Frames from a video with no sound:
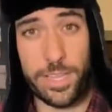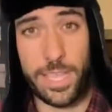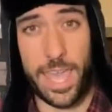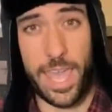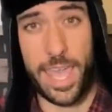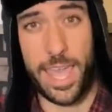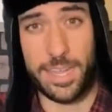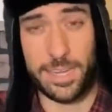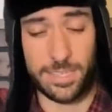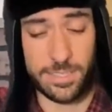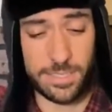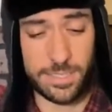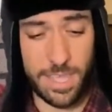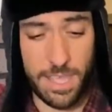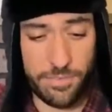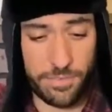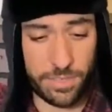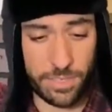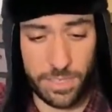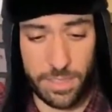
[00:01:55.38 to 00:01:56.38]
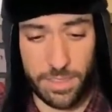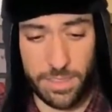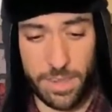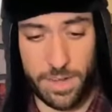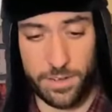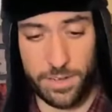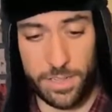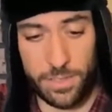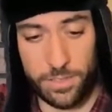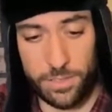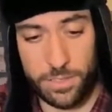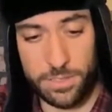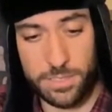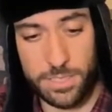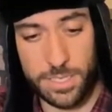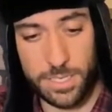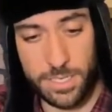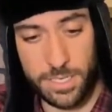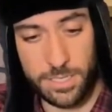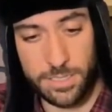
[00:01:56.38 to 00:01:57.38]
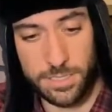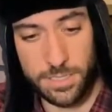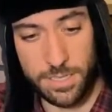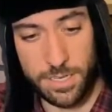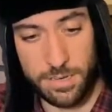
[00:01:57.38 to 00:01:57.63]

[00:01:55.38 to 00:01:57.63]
head is definitely there, and it looks like it is going